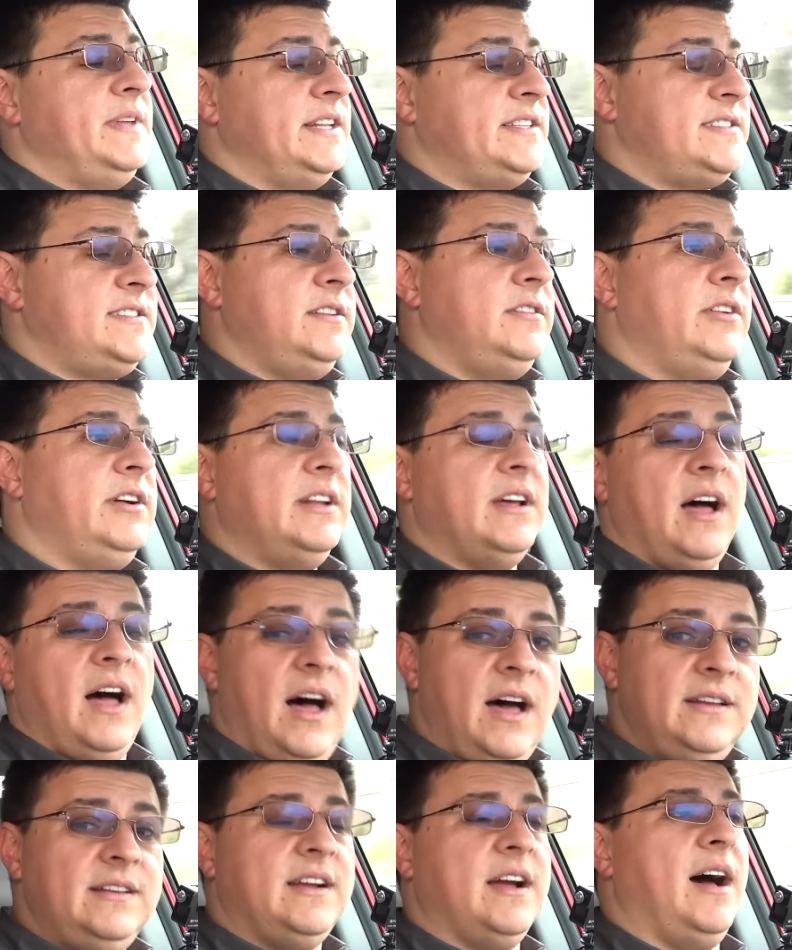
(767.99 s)
it's still going to
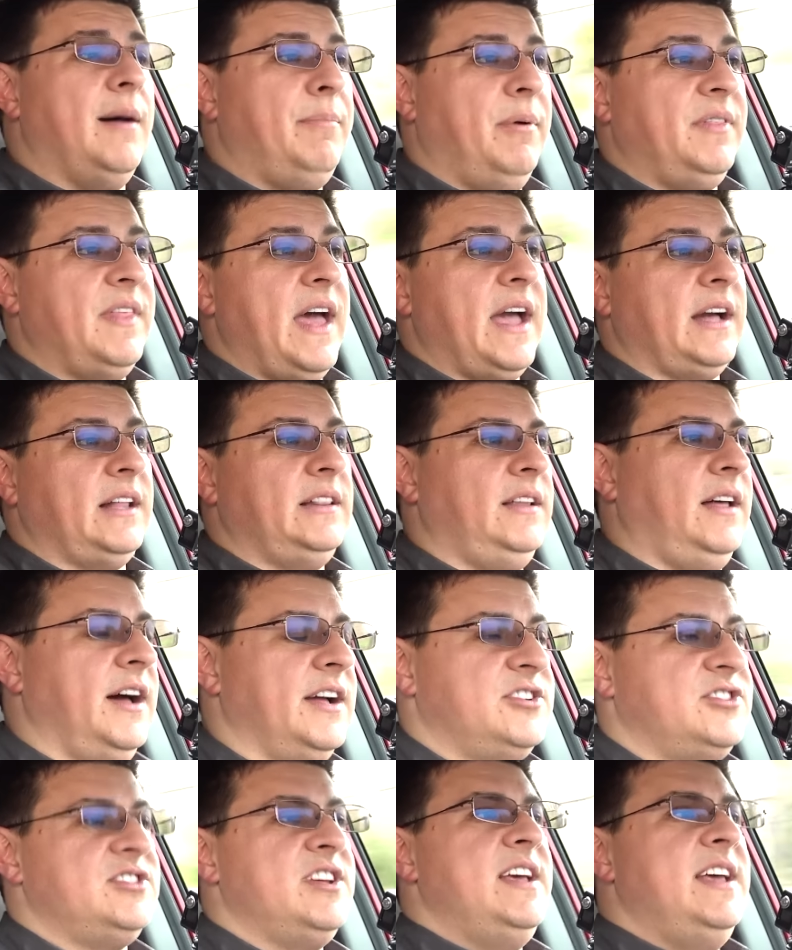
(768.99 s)
uncouple that
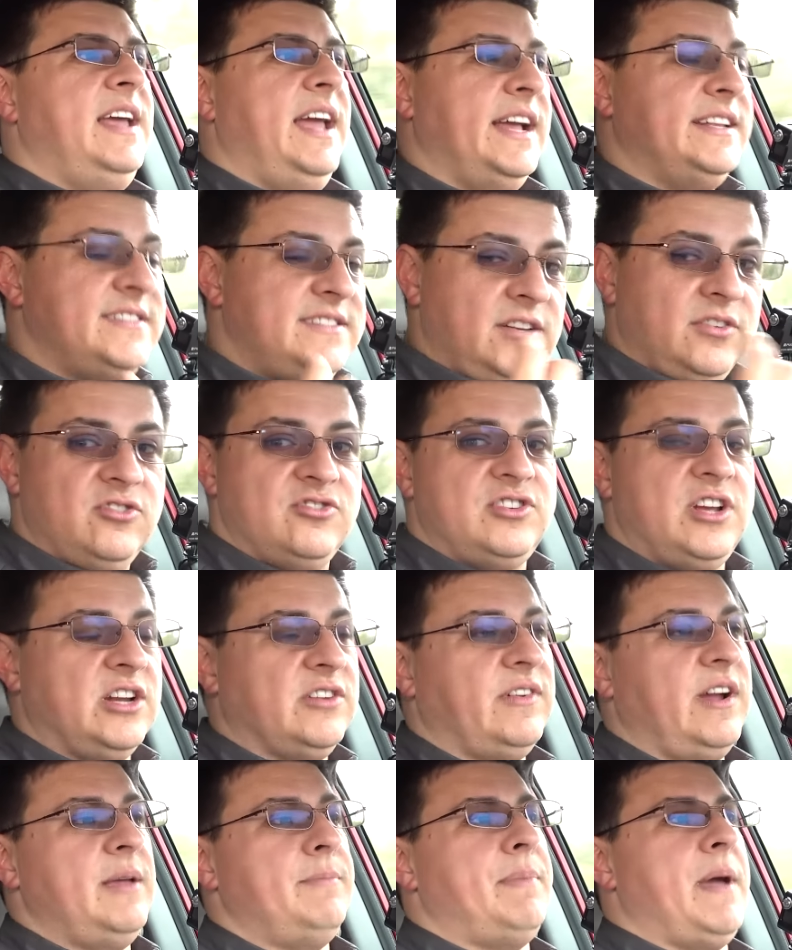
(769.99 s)
clutch and still
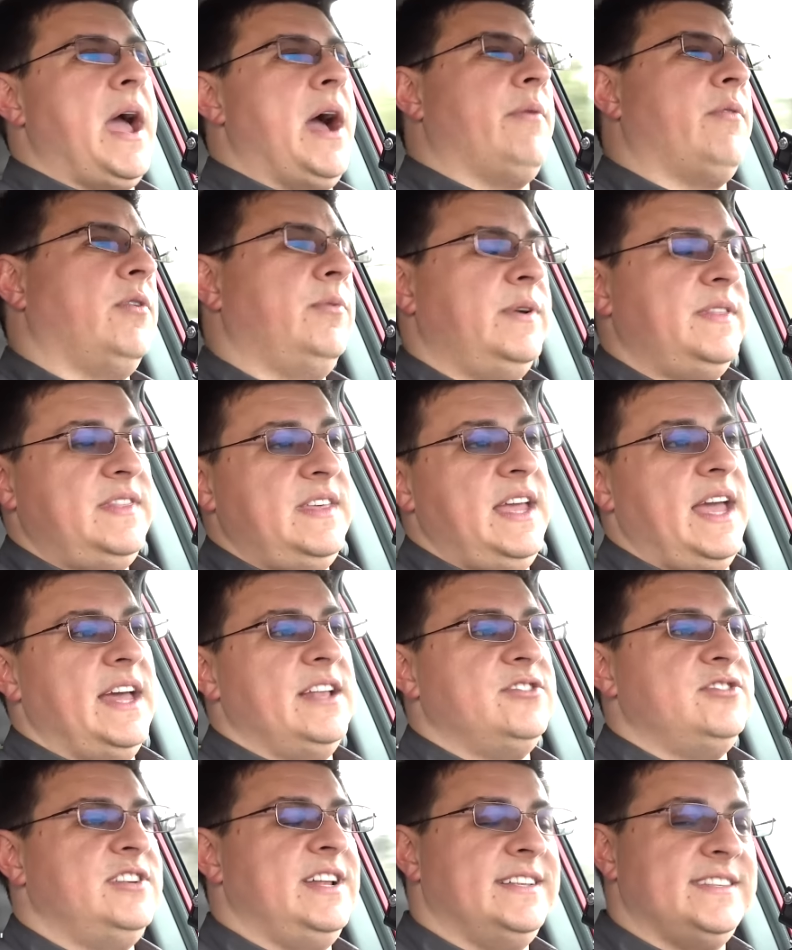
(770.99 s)
generate power with the
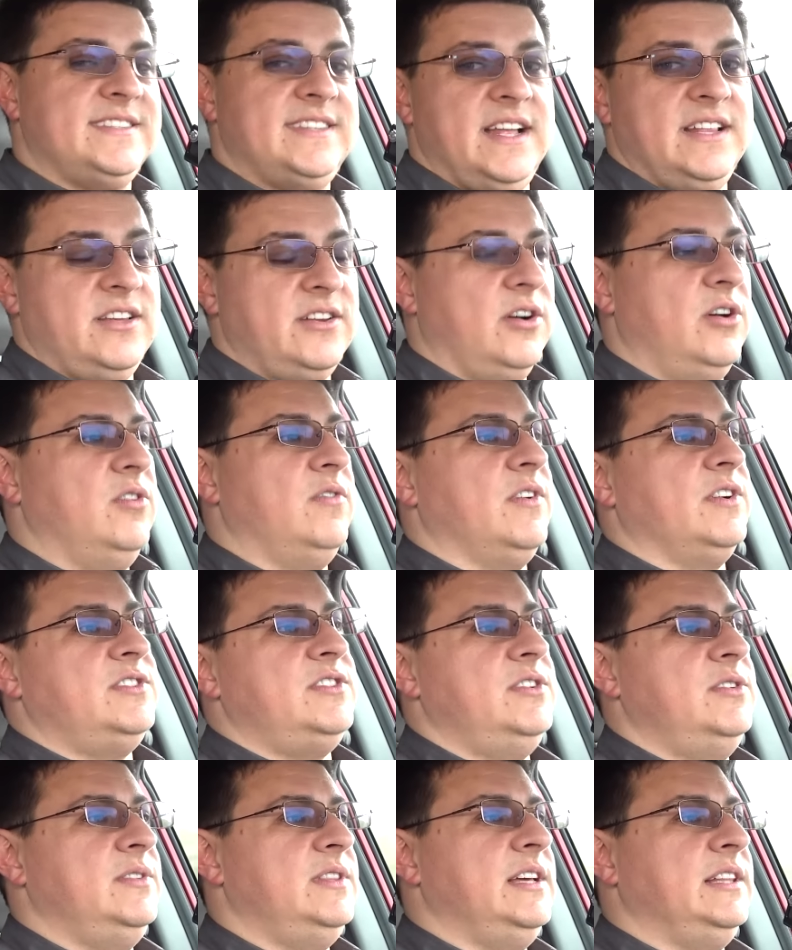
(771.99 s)
engine and send it over
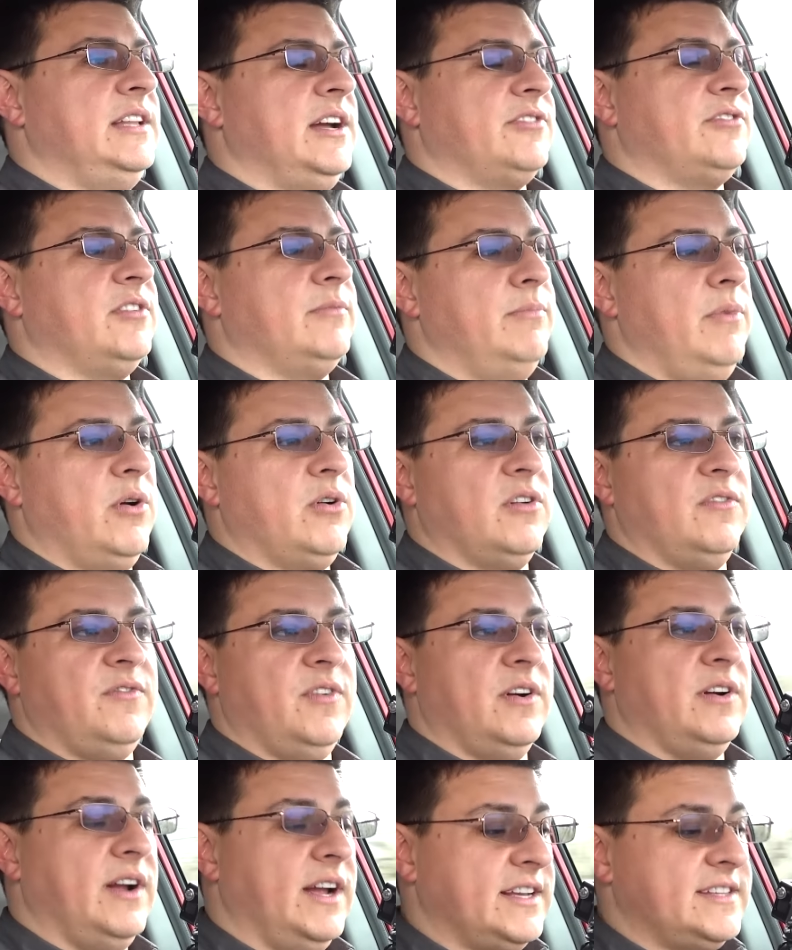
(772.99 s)
to the electric motor
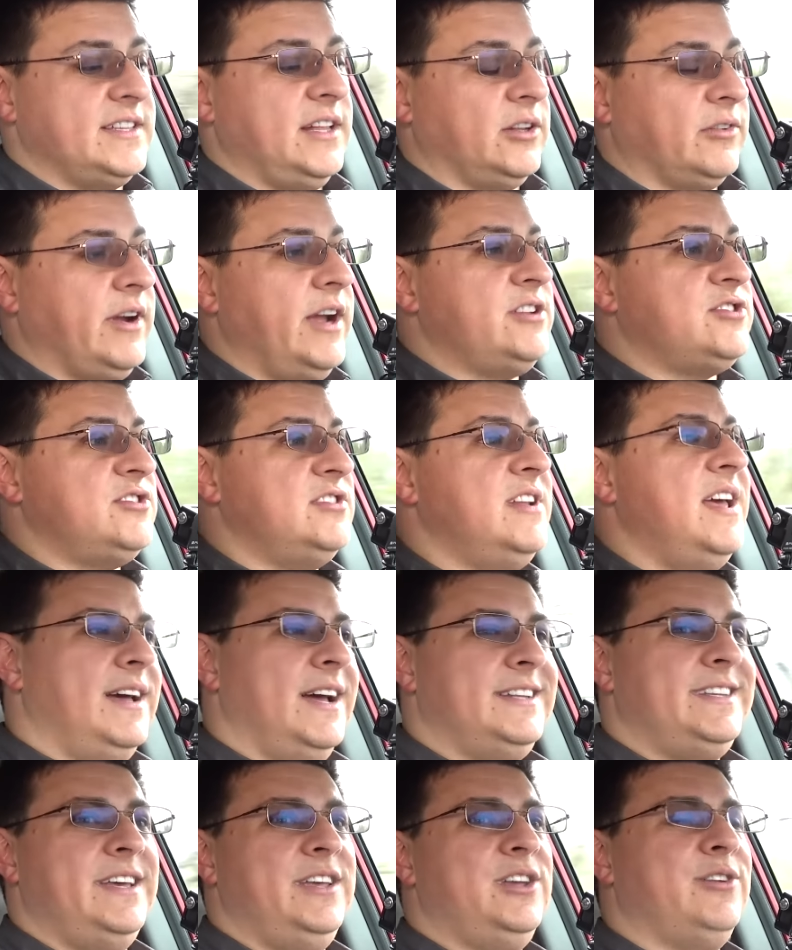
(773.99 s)
for acceleration
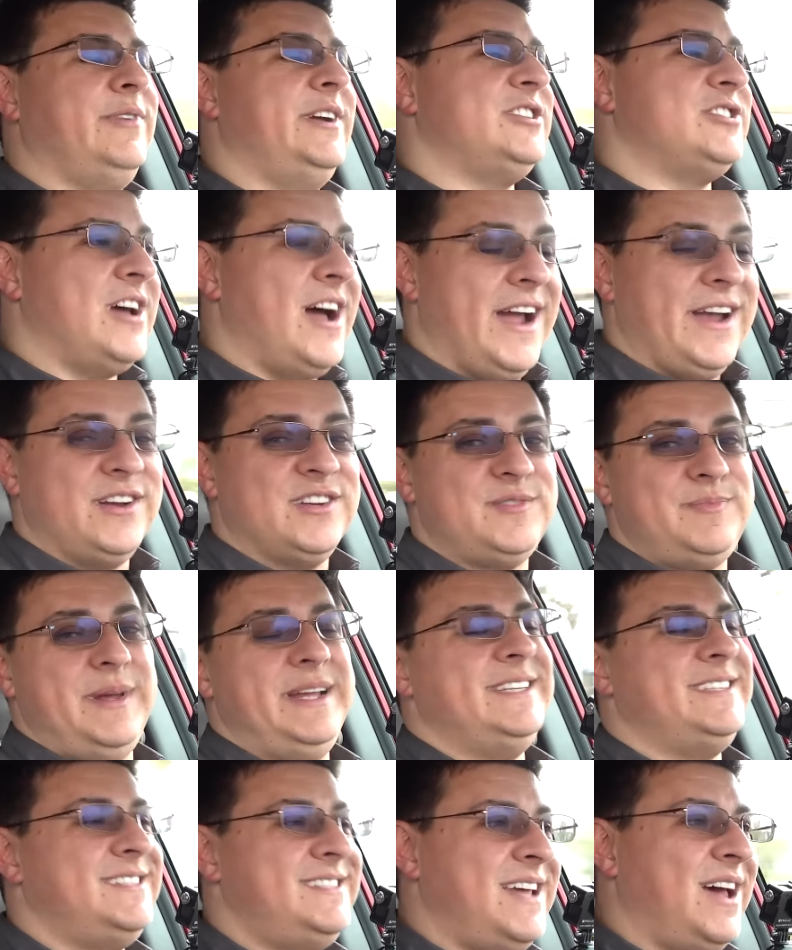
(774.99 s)
until you reach higher
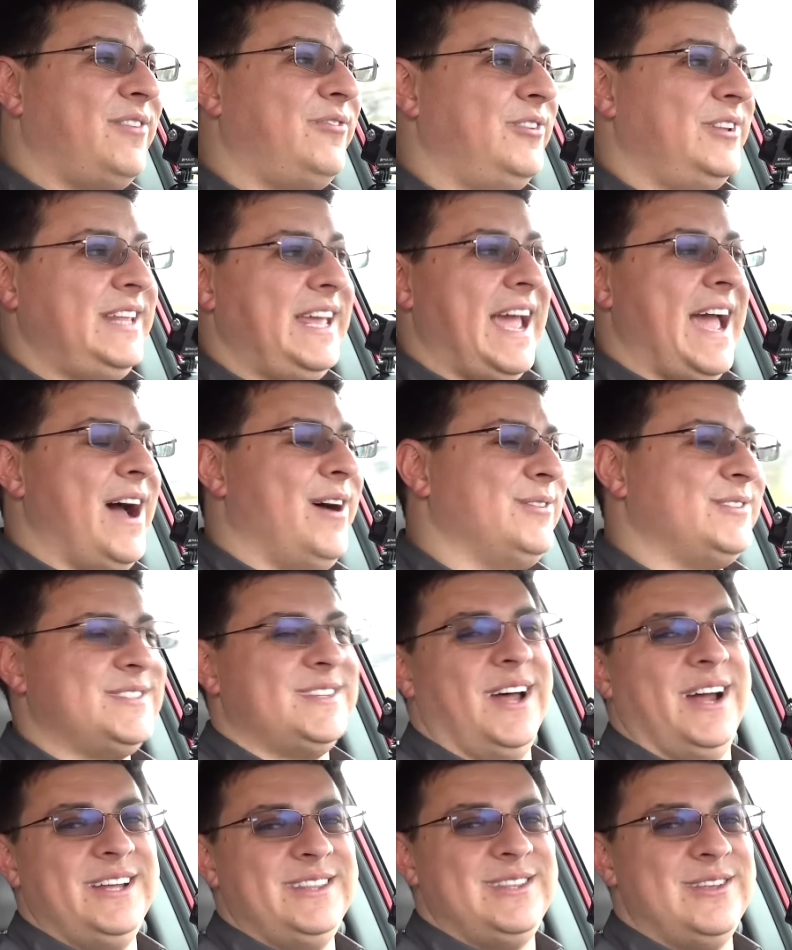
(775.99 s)
speeds definitely
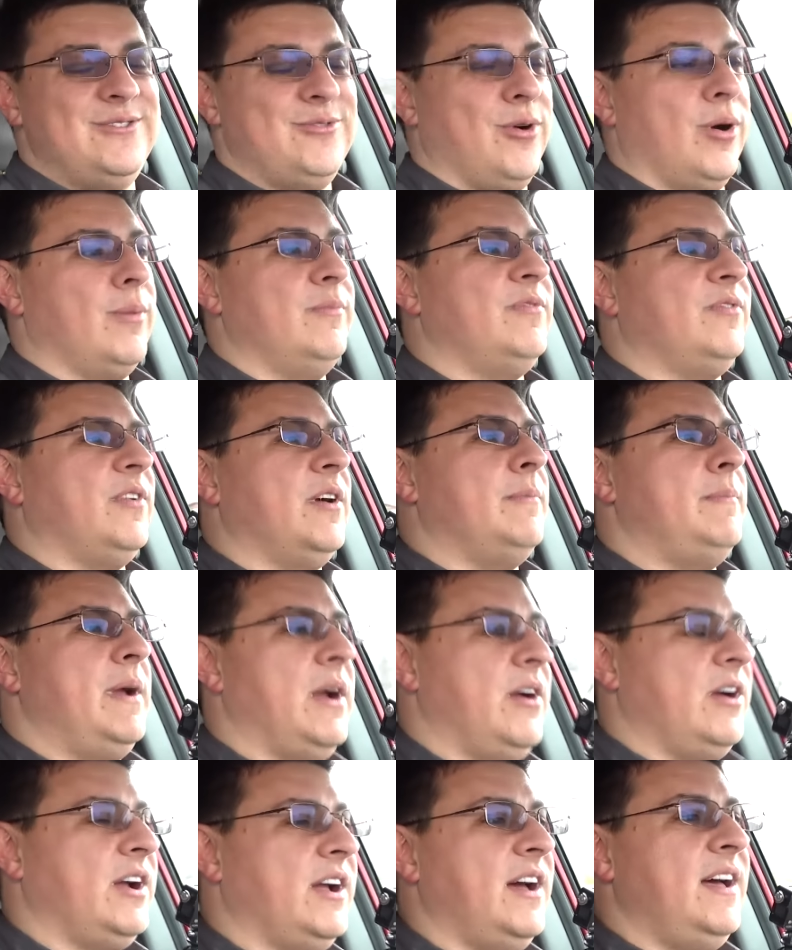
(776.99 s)
outside the norm for
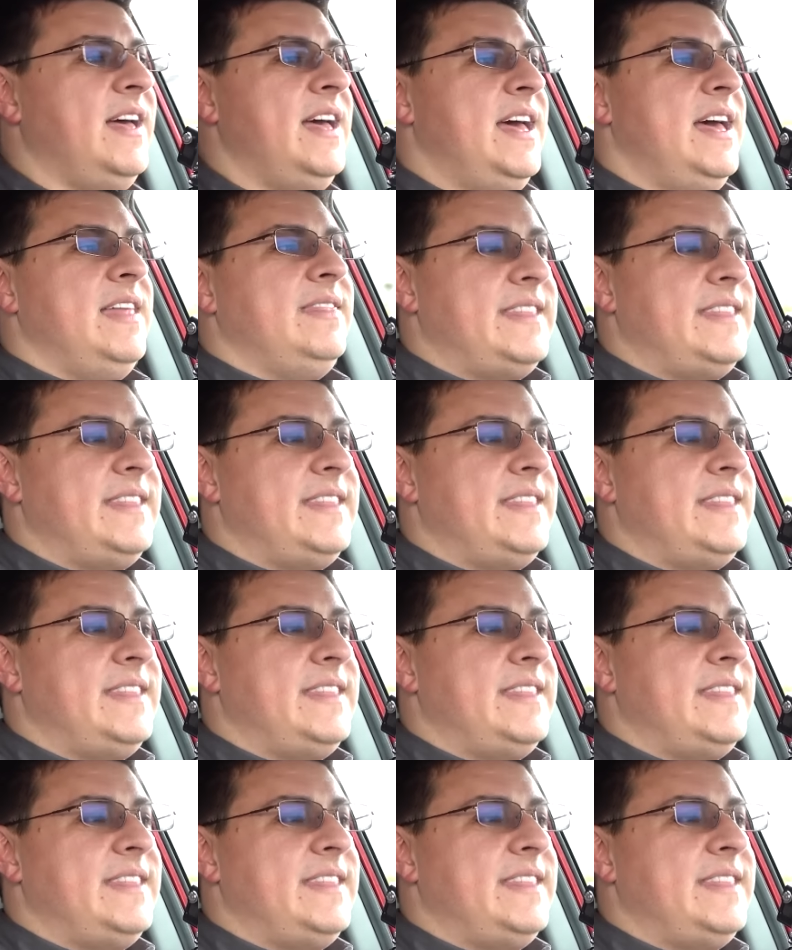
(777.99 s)
America.